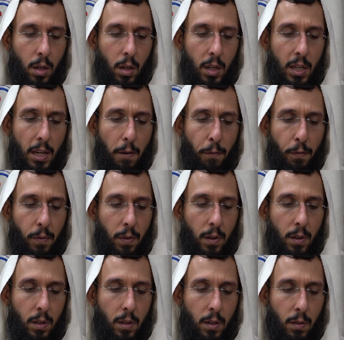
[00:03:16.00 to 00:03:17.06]
if
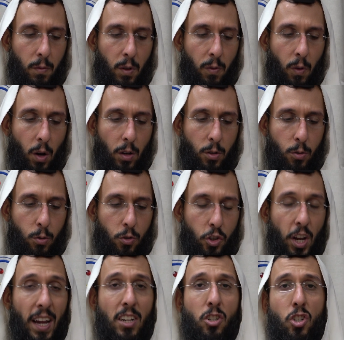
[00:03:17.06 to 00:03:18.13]
we want to
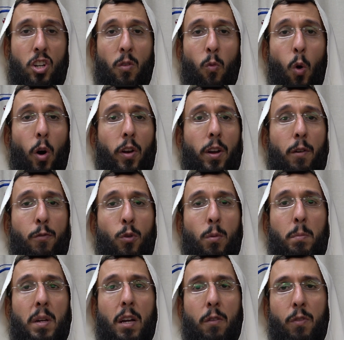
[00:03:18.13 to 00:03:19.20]
change the water for
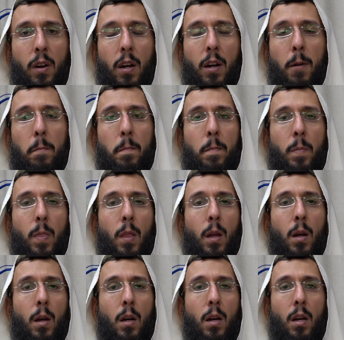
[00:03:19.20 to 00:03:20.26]
mikveh,
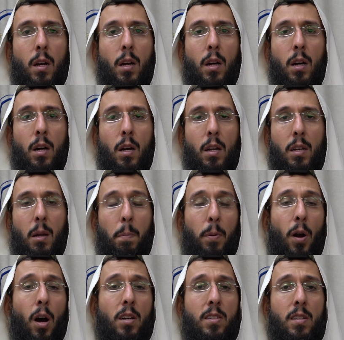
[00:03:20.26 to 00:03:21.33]
the
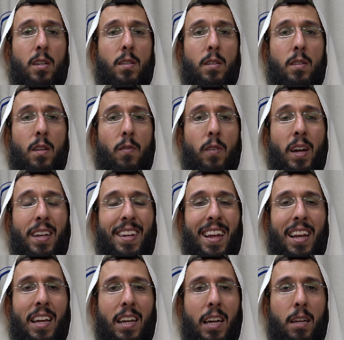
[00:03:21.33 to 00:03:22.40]
process is a very
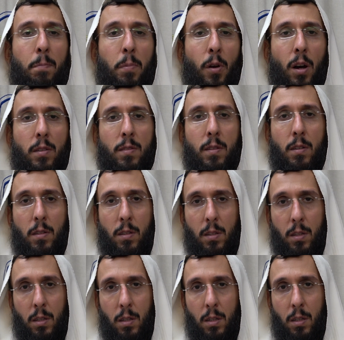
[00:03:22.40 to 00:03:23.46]
delicate process.